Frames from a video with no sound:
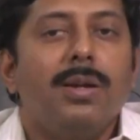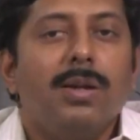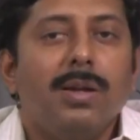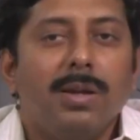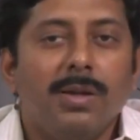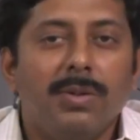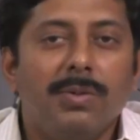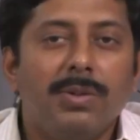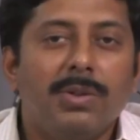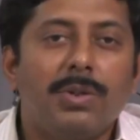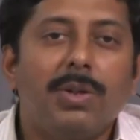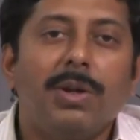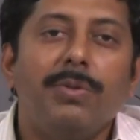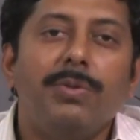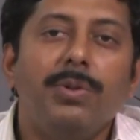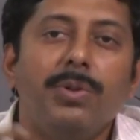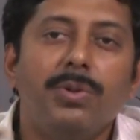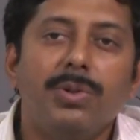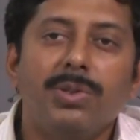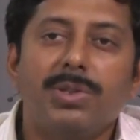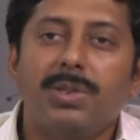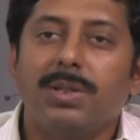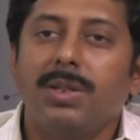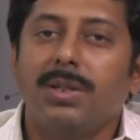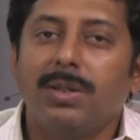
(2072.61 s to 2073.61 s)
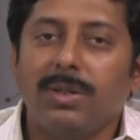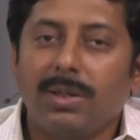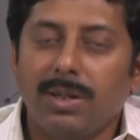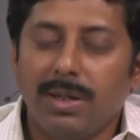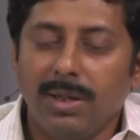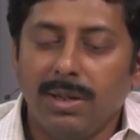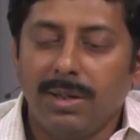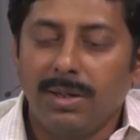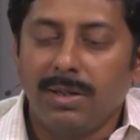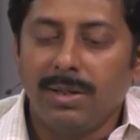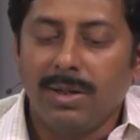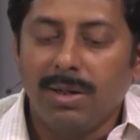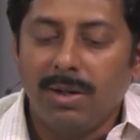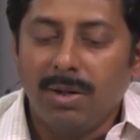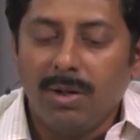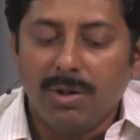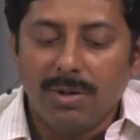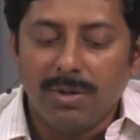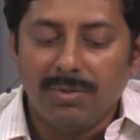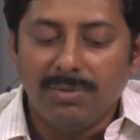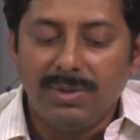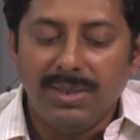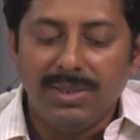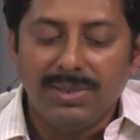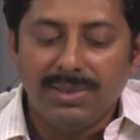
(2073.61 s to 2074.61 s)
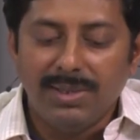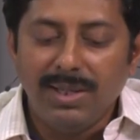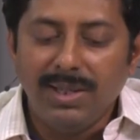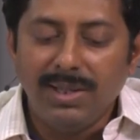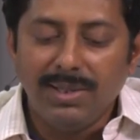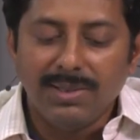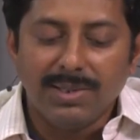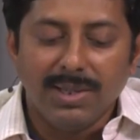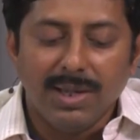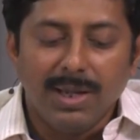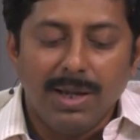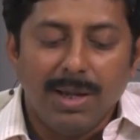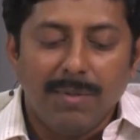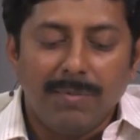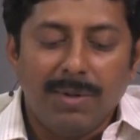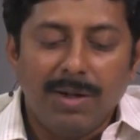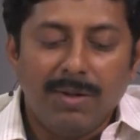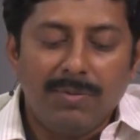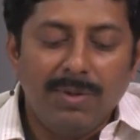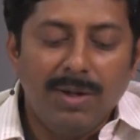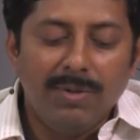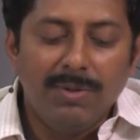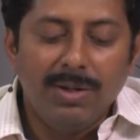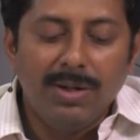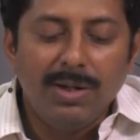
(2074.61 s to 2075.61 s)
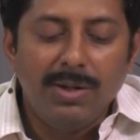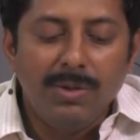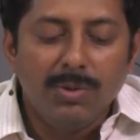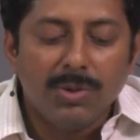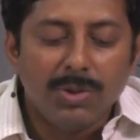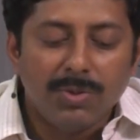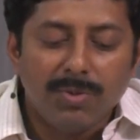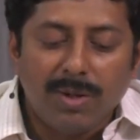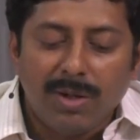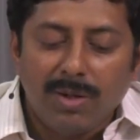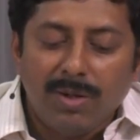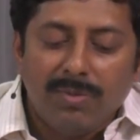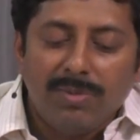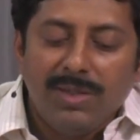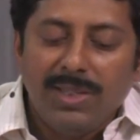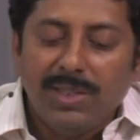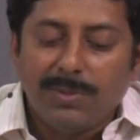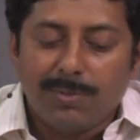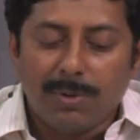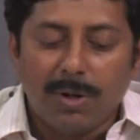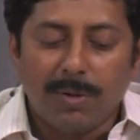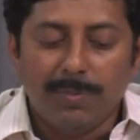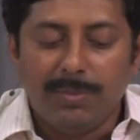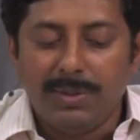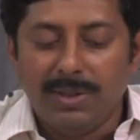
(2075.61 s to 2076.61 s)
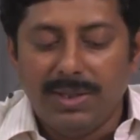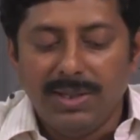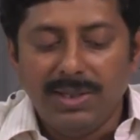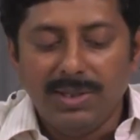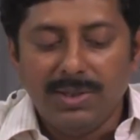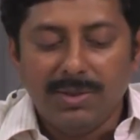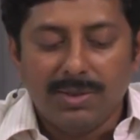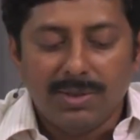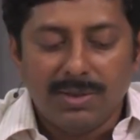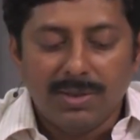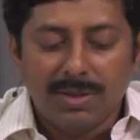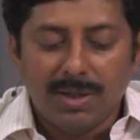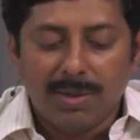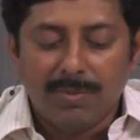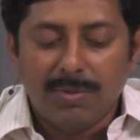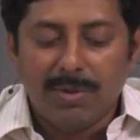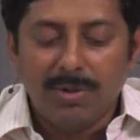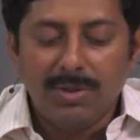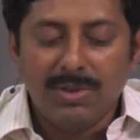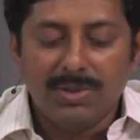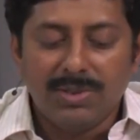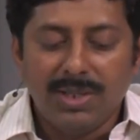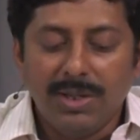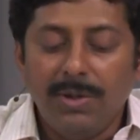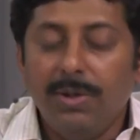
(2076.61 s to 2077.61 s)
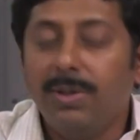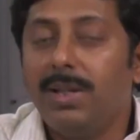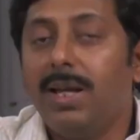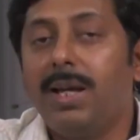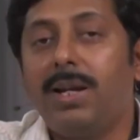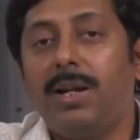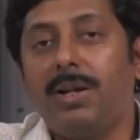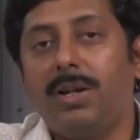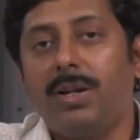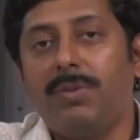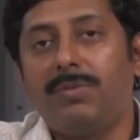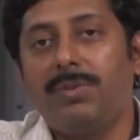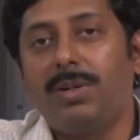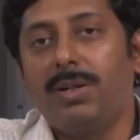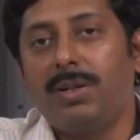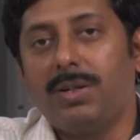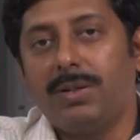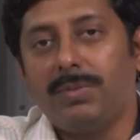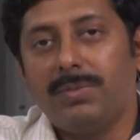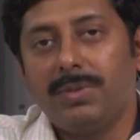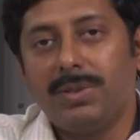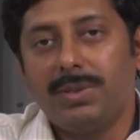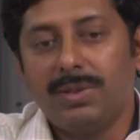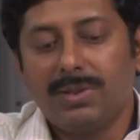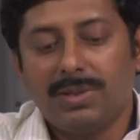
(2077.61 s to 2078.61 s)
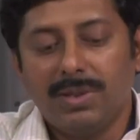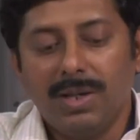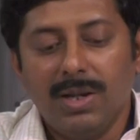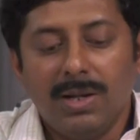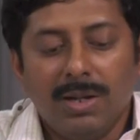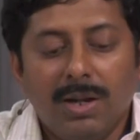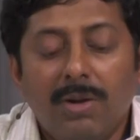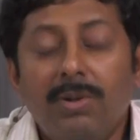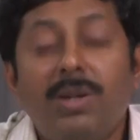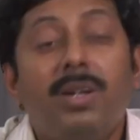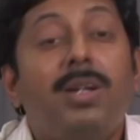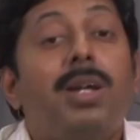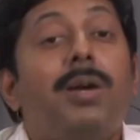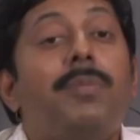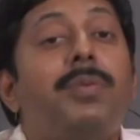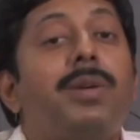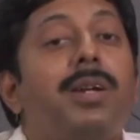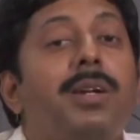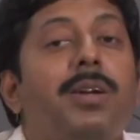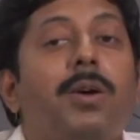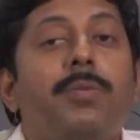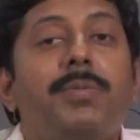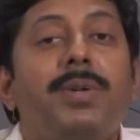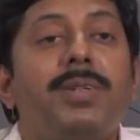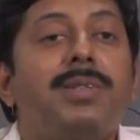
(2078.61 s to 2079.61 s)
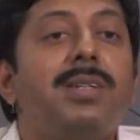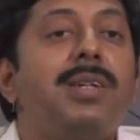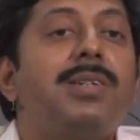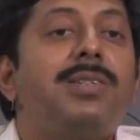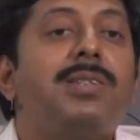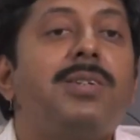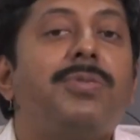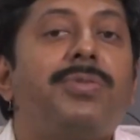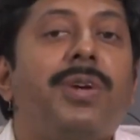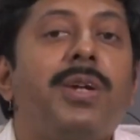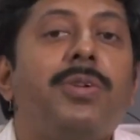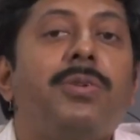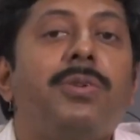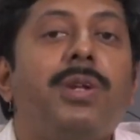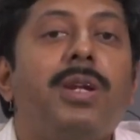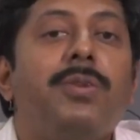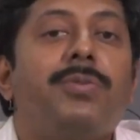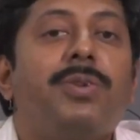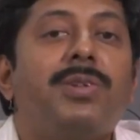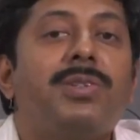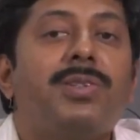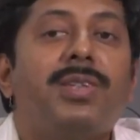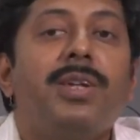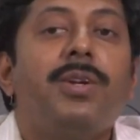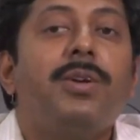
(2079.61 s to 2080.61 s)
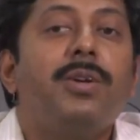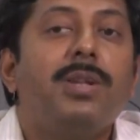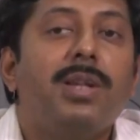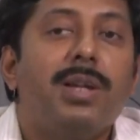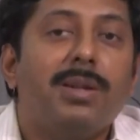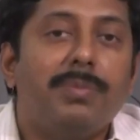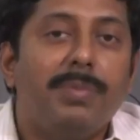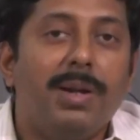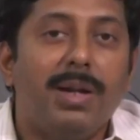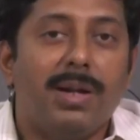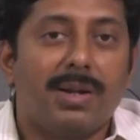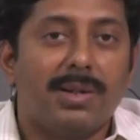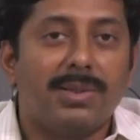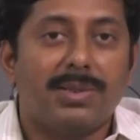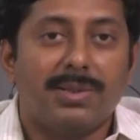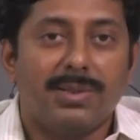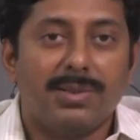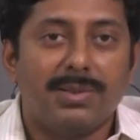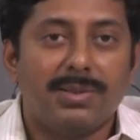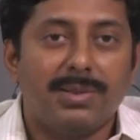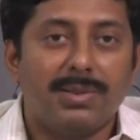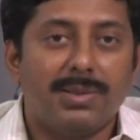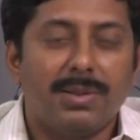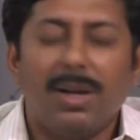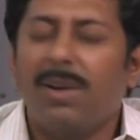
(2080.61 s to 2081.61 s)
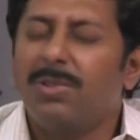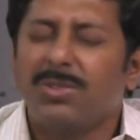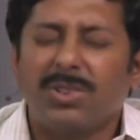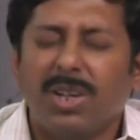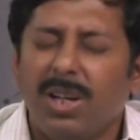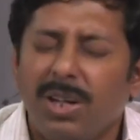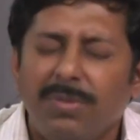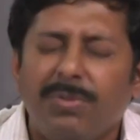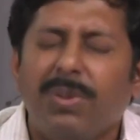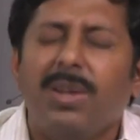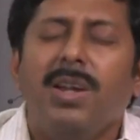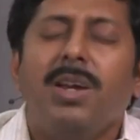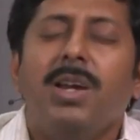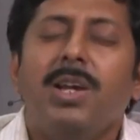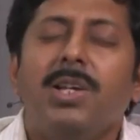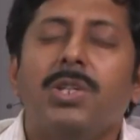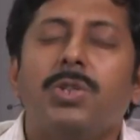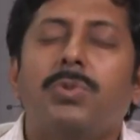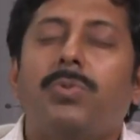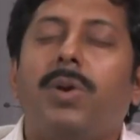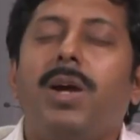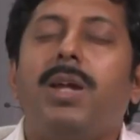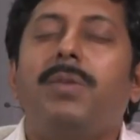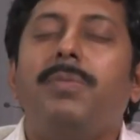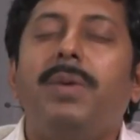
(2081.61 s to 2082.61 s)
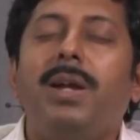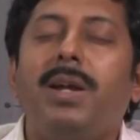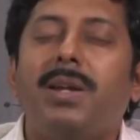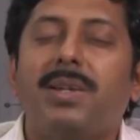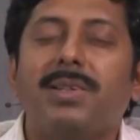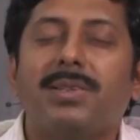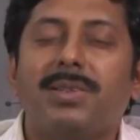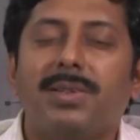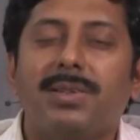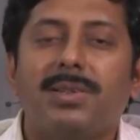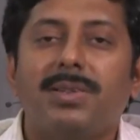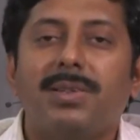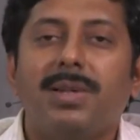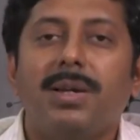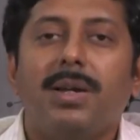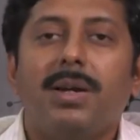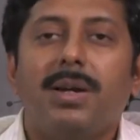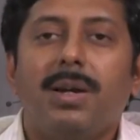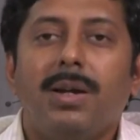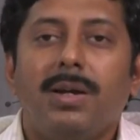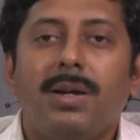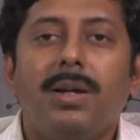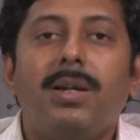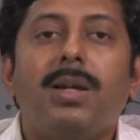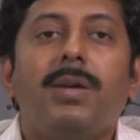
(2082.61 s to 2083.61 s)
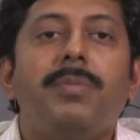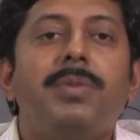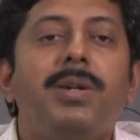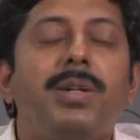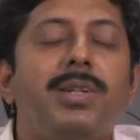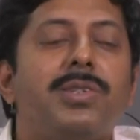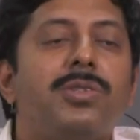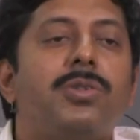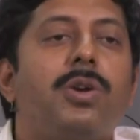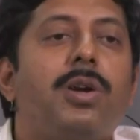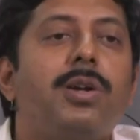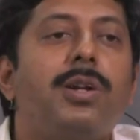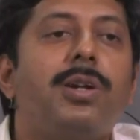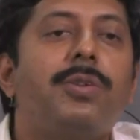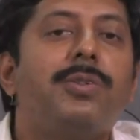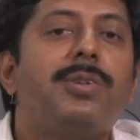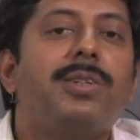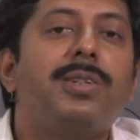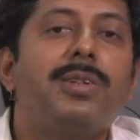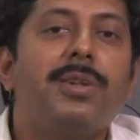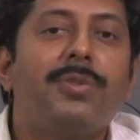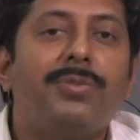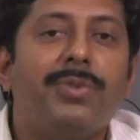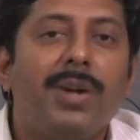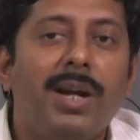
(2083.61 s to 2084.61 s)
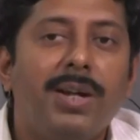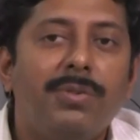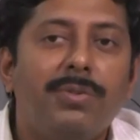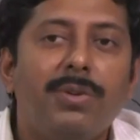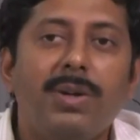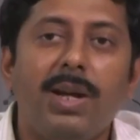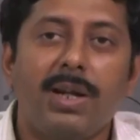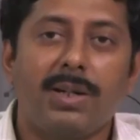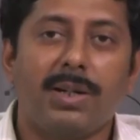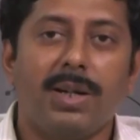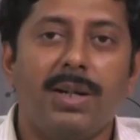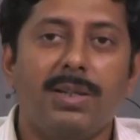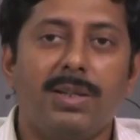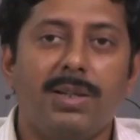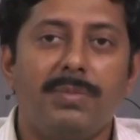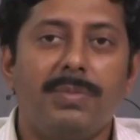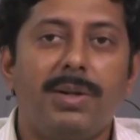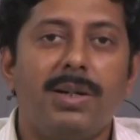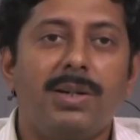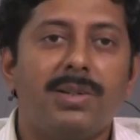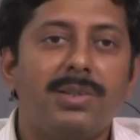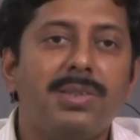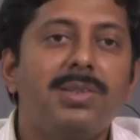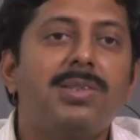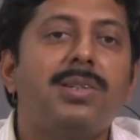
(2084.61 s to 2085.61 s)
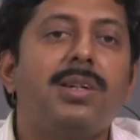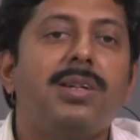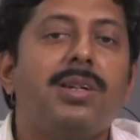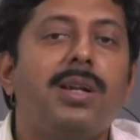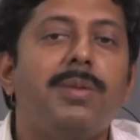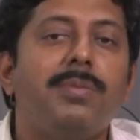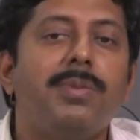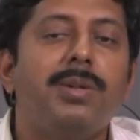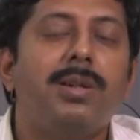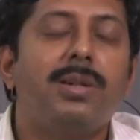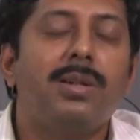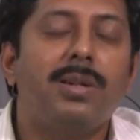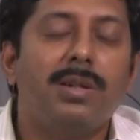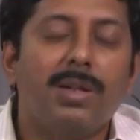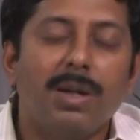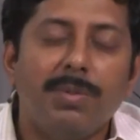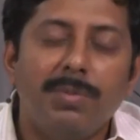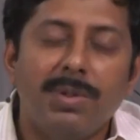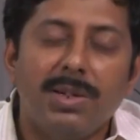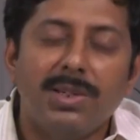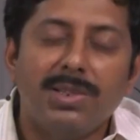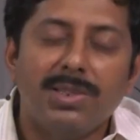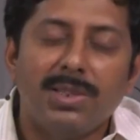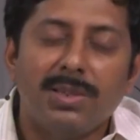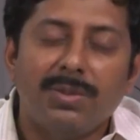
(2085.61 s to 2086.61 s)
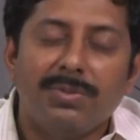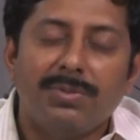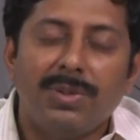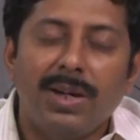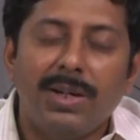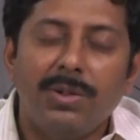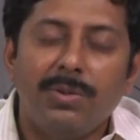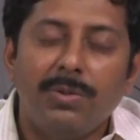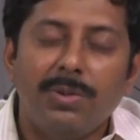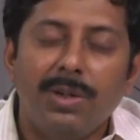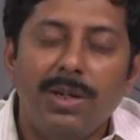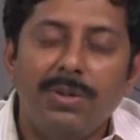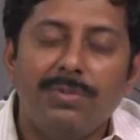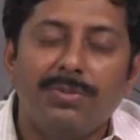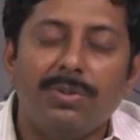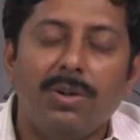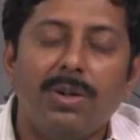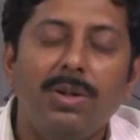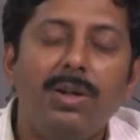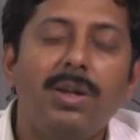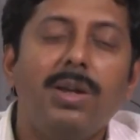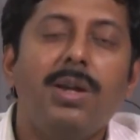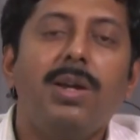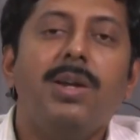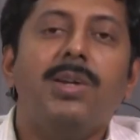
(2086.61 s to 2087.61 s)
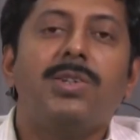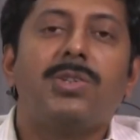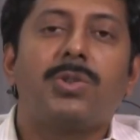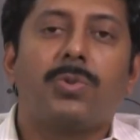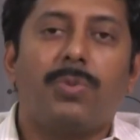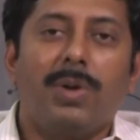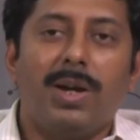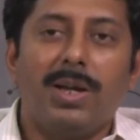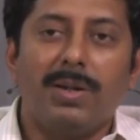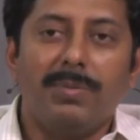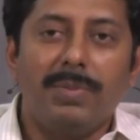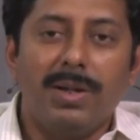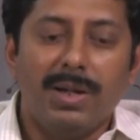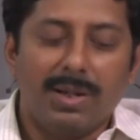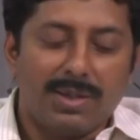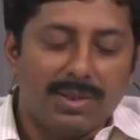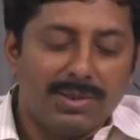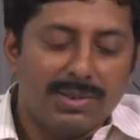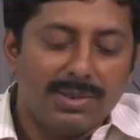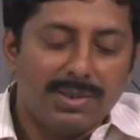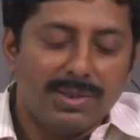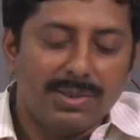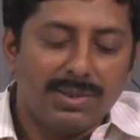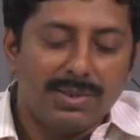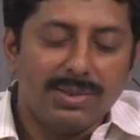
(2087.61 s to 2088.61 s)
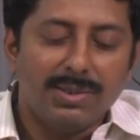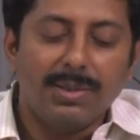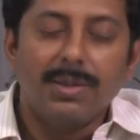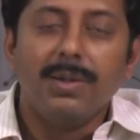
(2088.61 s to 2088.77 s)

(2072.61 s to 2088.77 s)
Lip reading: which you have used in a lot of these things, but we will use one of these properties about singularity of determinants. Now determinant obviously is defined only for singular matrices, for square matrices. Determinant is not defined for rectangular matrices. Determinant is defined only for square matrices.